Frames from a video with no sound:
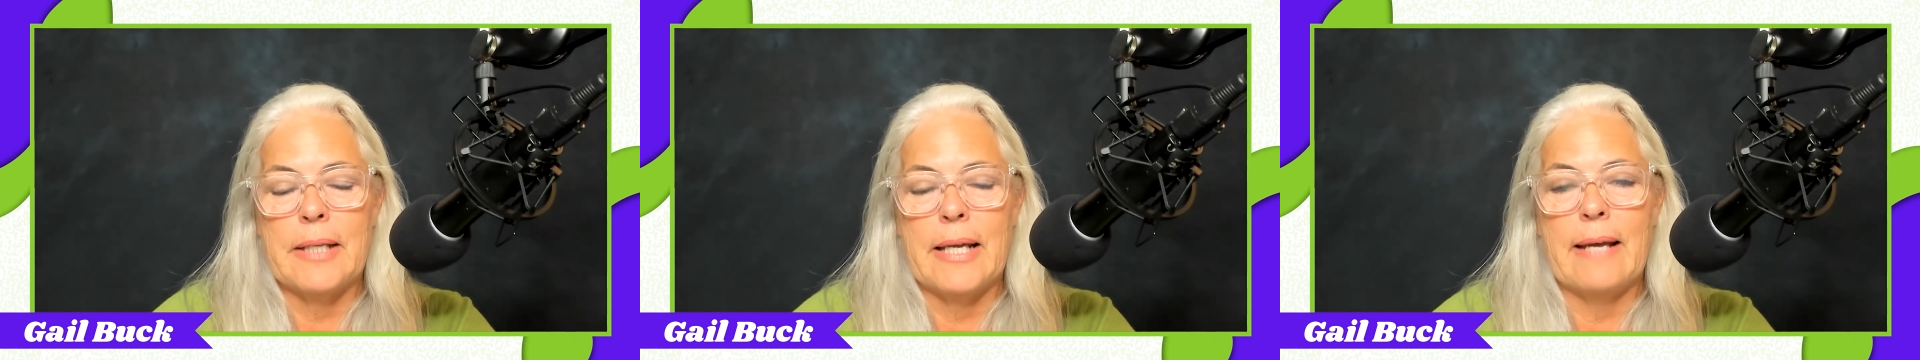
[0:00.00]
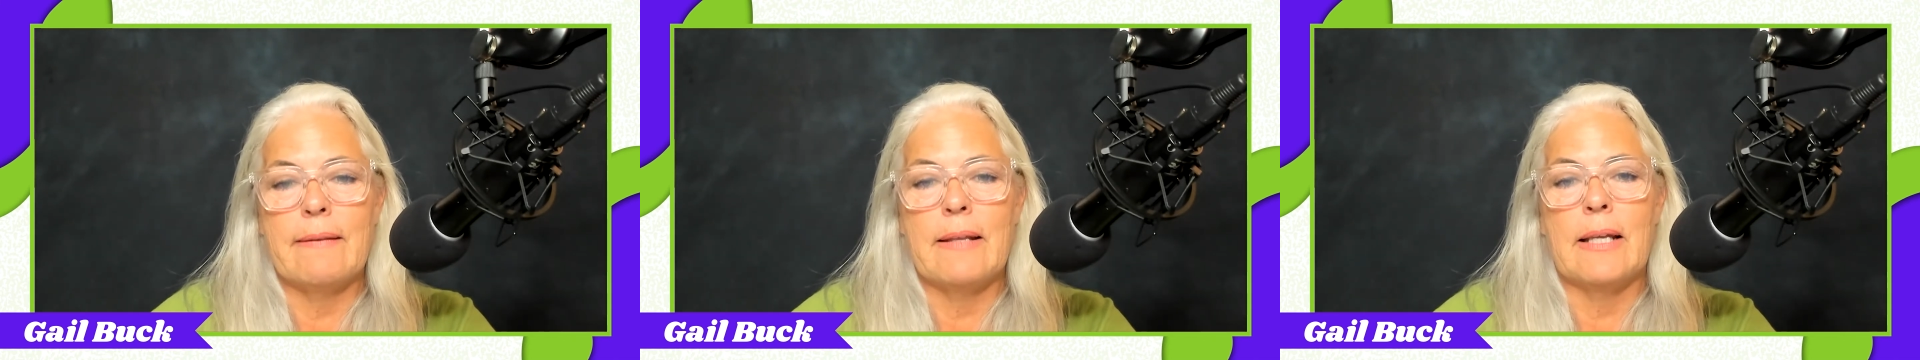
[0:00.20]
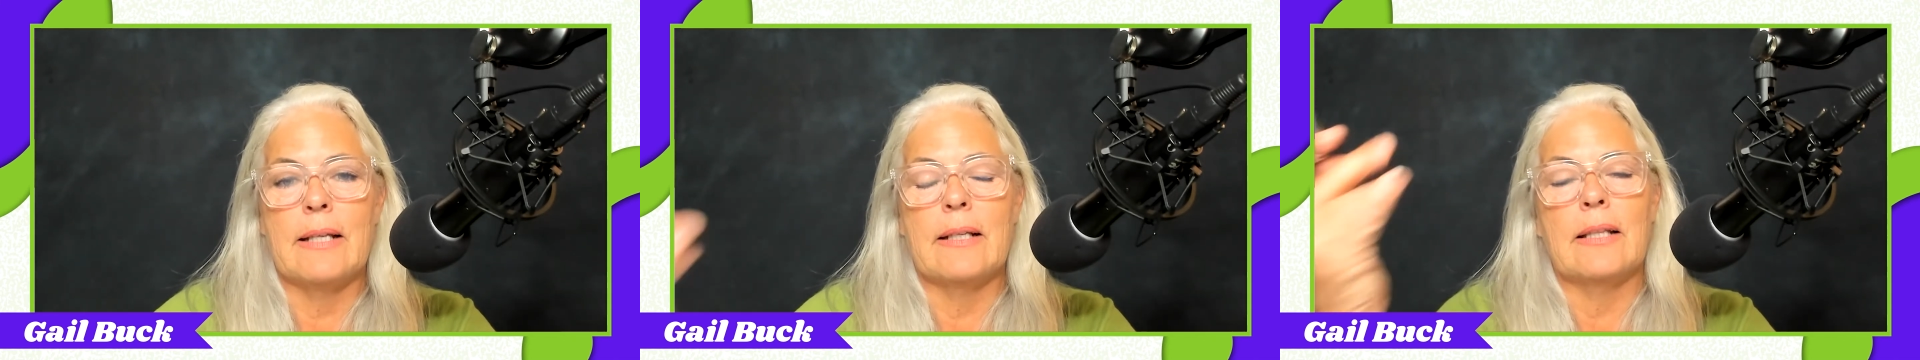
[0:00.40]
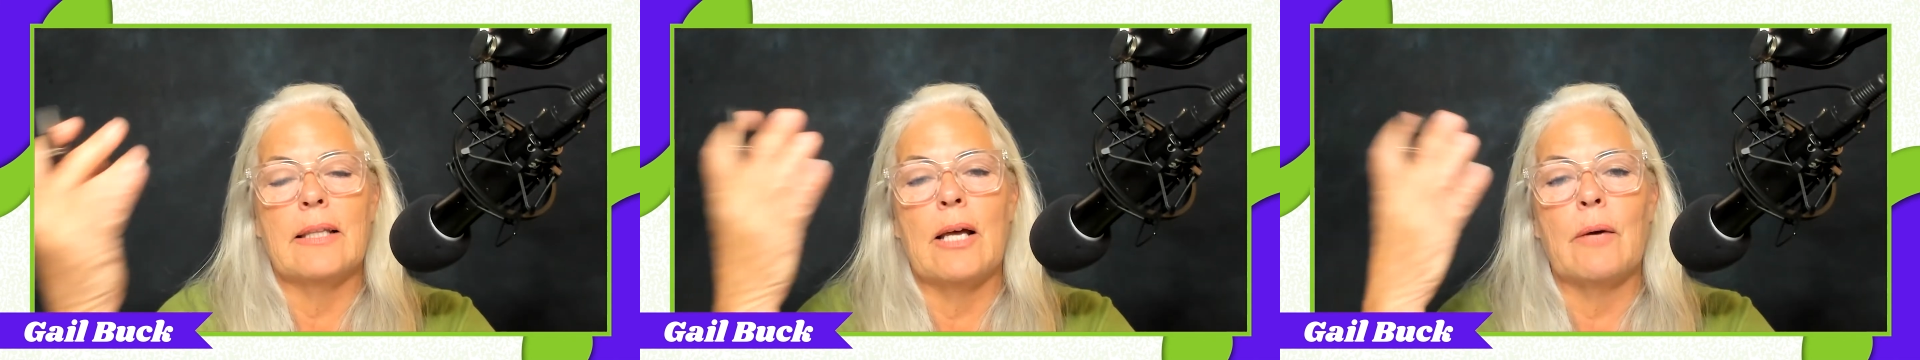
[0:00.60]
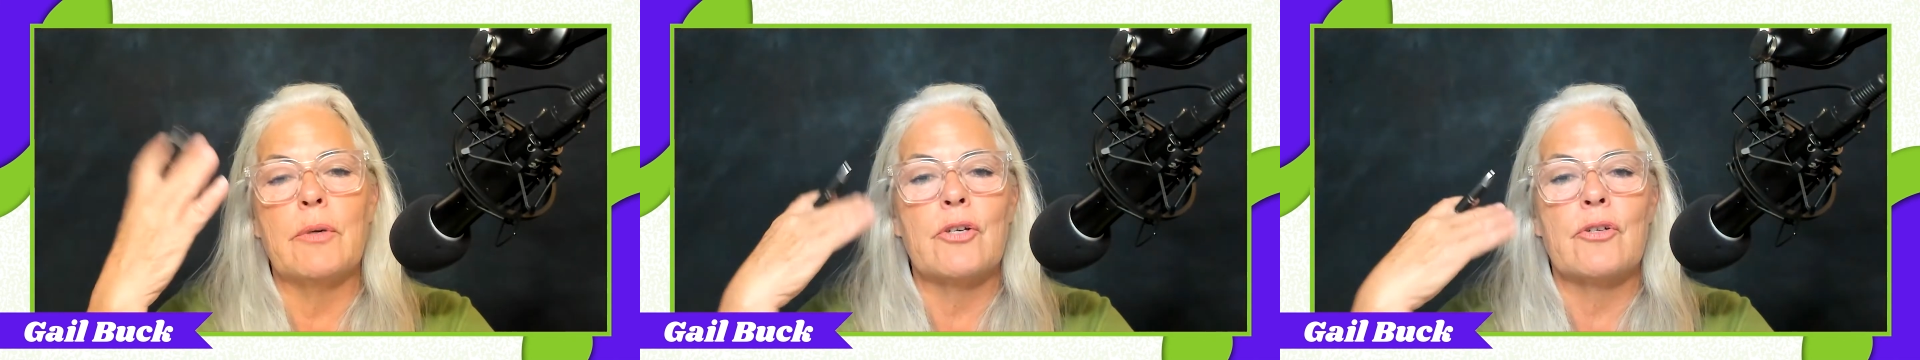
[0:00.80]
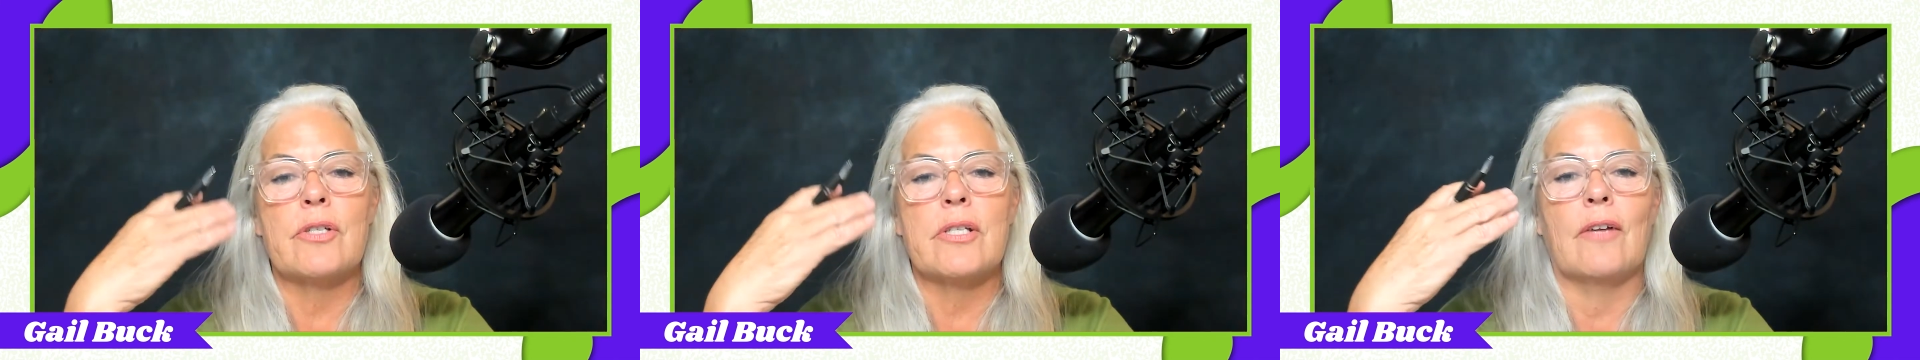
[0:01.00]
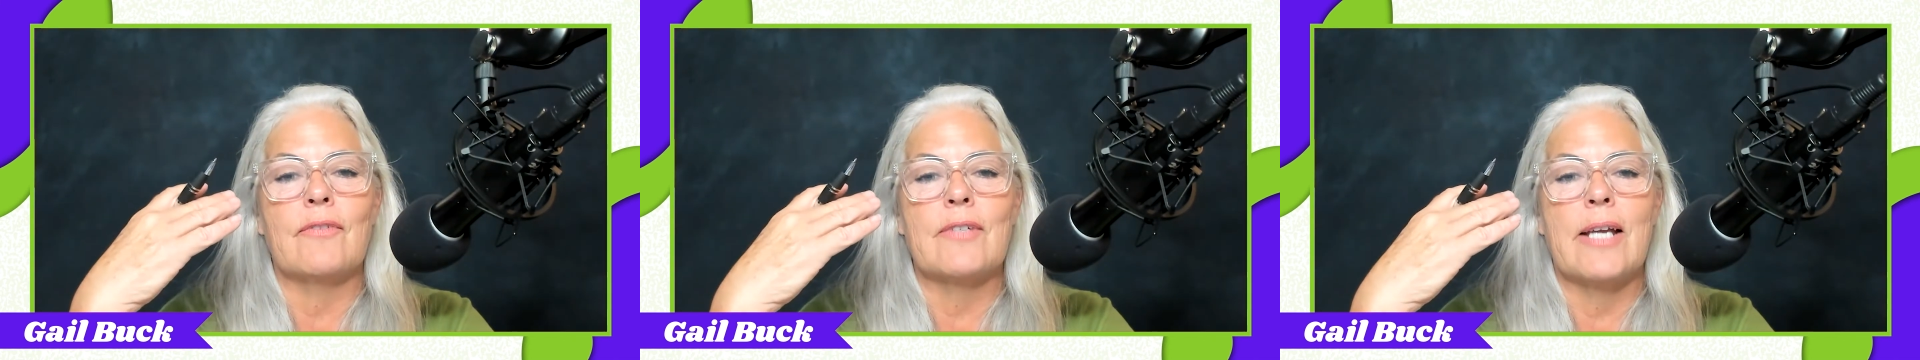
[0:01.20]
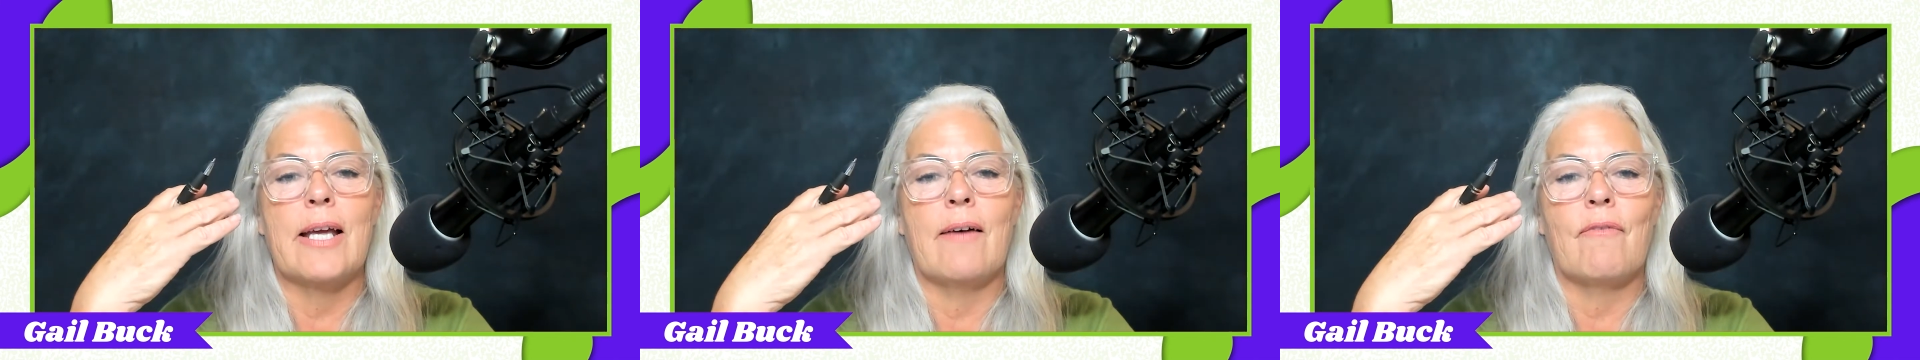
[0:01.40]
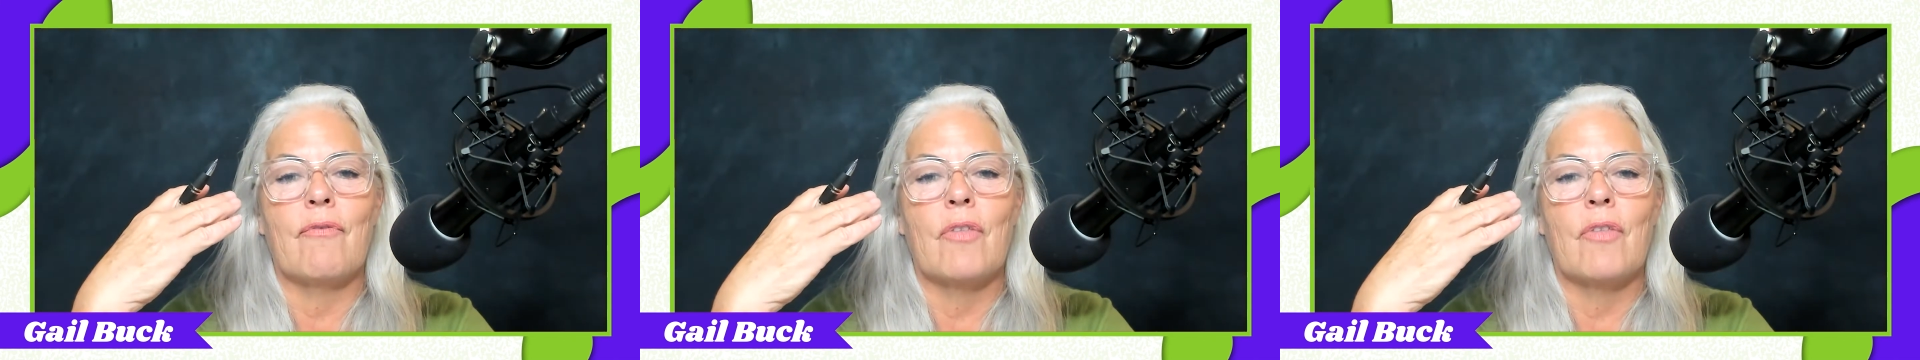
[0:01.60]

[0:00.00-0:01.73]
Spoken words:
And then allowing yourself to have